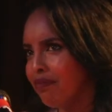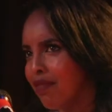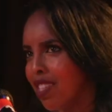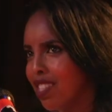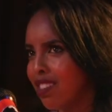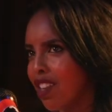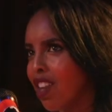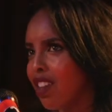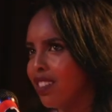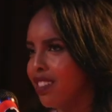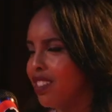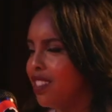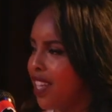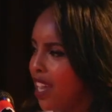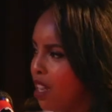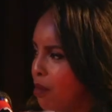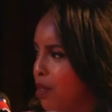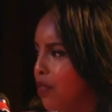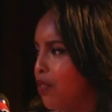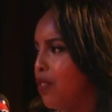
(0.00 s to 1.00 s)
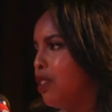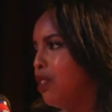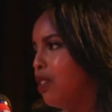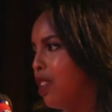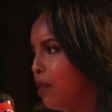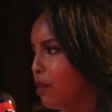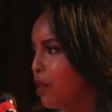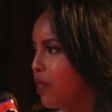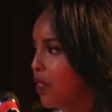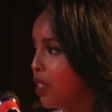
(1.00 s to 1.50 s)
it's not damned if you do,
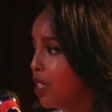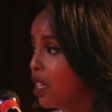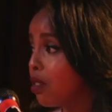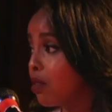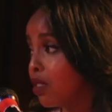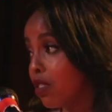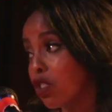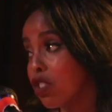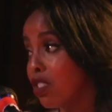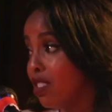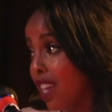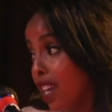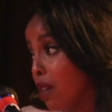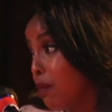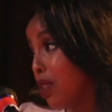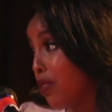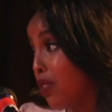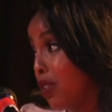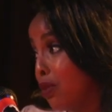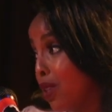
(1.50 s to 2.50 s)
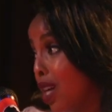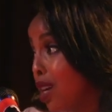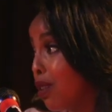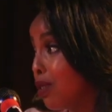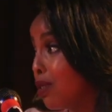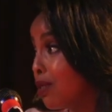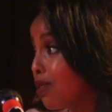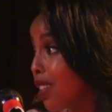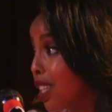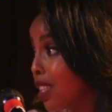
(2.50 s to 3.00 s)
damned if you don't, it's just damned if you
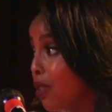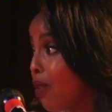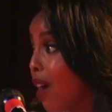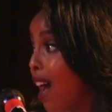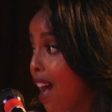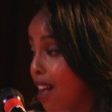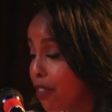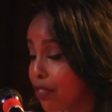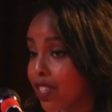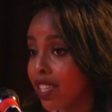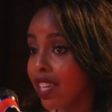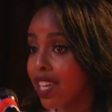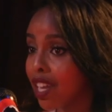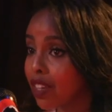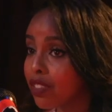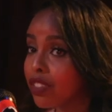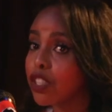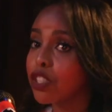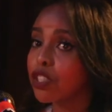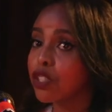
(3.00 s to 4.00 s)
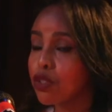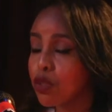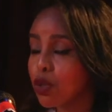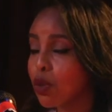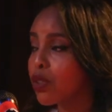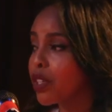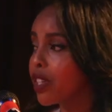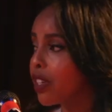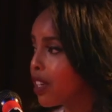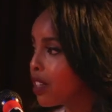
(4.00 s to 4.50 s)
don't. Like, you have to get out there and
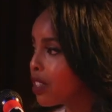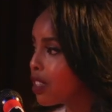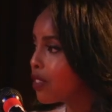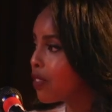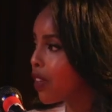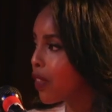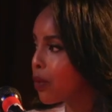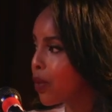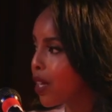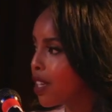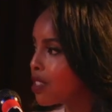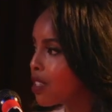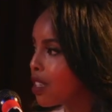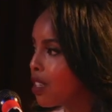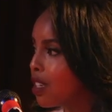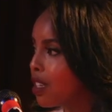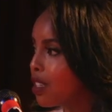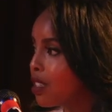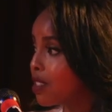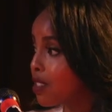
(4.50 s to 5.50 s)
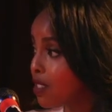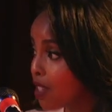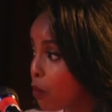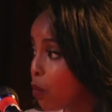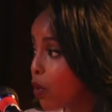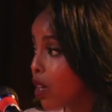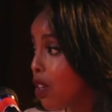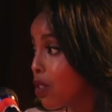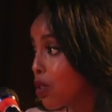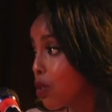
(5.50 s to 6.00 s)
control your narrative, otherwise
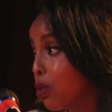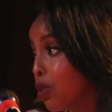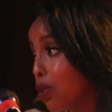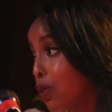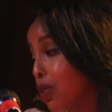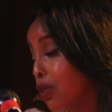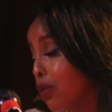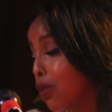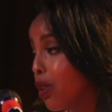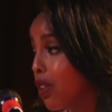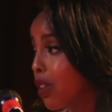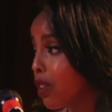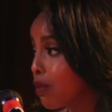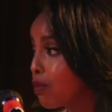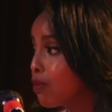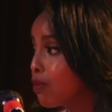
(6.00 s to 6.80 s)
someone else will do it for you.